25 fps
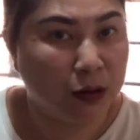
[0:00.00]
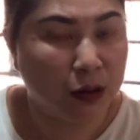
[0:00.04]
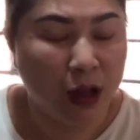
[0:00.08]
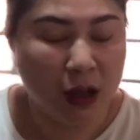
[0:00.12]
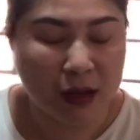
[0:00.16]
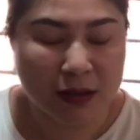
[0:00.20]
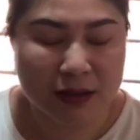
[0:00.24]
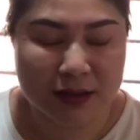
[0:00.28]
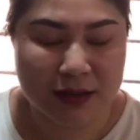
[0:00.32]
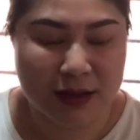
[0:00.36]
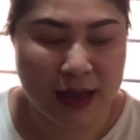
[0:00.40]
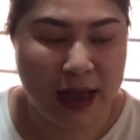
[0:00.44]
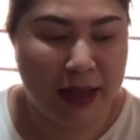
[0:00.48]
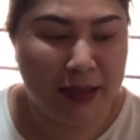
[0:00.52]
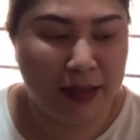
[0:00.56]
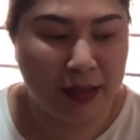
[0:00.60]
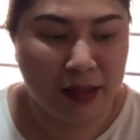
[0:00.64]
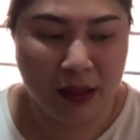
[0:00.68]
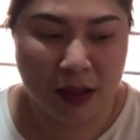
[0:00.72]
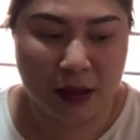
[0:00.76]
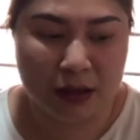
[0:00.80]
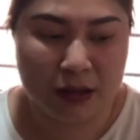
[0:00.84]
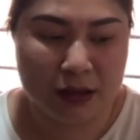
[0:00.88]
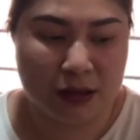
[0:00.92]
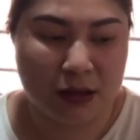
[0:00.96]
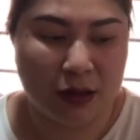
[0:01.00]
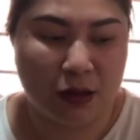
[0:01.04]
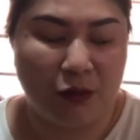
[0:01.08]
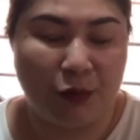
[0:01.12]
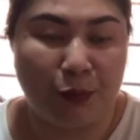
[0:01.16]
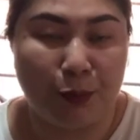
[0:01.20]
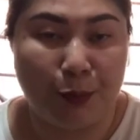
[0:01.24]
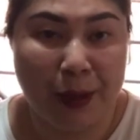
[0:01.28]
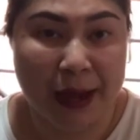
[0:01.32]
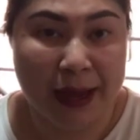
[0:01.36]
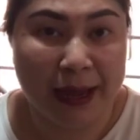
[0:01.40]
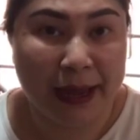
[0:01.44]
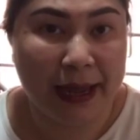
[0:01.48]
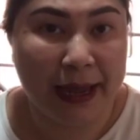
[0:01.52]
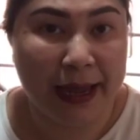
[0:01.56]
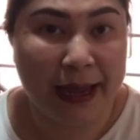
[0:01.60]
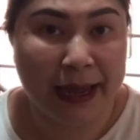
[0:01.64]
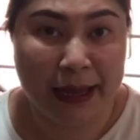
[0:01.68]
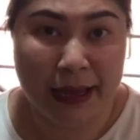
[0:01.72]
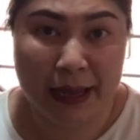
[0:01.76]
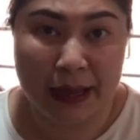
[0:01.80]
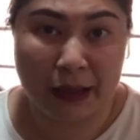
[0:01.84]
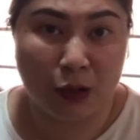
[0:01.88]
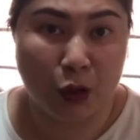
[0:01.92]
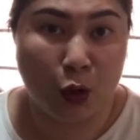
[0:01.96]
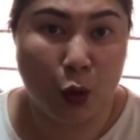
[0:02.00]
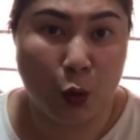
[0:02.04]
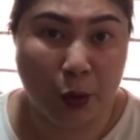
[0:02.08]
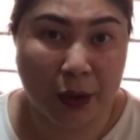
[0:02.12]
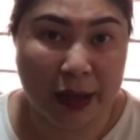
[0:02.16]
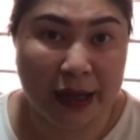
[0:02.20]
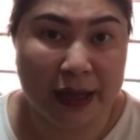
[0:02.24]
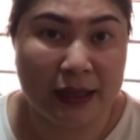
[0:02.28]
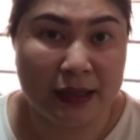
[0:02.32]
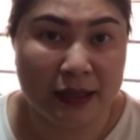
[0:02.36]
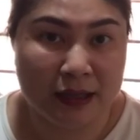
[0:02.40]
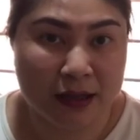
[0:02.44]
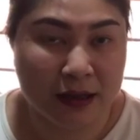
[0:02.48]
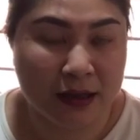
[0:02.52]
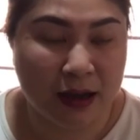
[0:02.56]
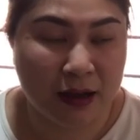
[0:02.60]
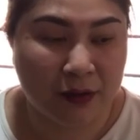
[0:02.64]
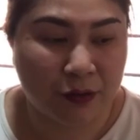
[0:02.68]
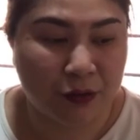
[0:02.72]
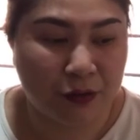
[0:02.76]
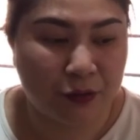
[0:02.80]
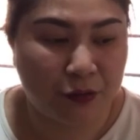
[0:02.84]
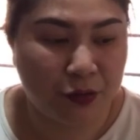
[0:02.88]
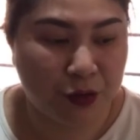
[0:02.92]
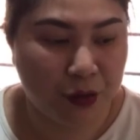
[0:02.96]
lots and lots of baking and cooking stuff.